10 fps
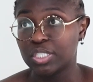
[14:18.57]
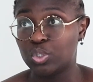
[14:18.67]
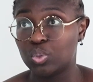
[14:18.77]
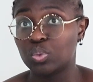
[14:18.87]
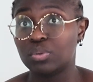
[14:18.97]

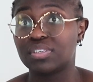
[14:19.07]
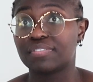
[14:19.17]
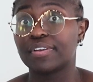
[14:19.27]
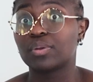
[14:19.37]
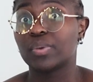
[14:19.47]
to
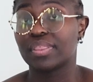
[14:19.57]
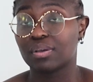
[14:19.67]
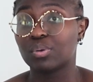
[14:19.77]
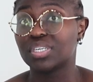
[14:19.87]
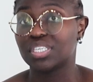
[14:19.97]
different weather
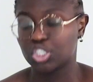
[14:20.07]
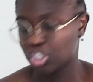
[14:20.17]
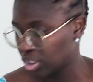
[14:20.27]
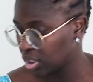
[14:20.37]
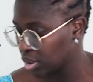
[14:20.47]

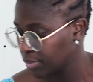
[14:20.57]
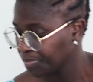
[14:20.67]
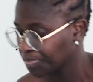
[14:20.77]
conditions.